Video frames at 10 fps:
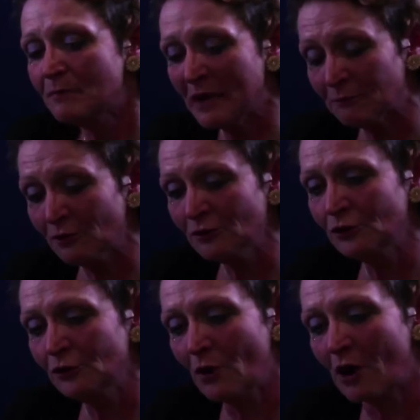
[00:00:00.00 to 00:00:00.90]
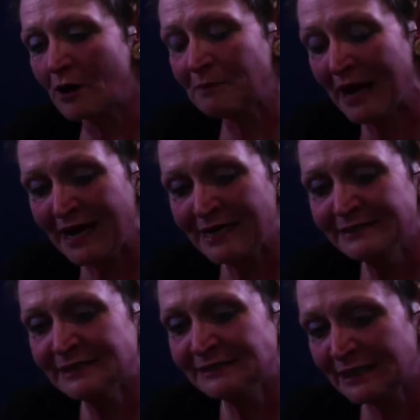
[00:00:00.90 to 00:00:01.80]
People who are
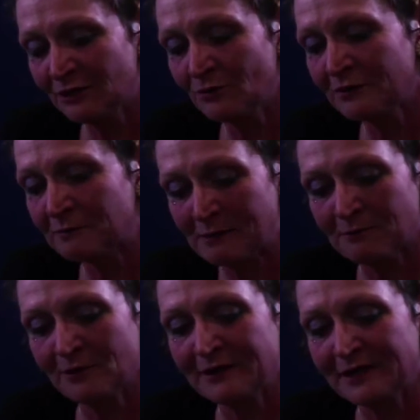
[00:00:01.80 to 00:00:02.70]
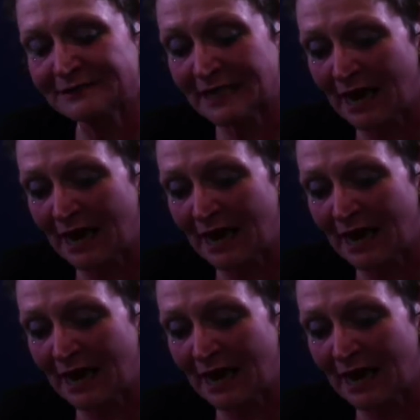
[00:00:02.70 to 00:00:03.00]
paid to deal with people in this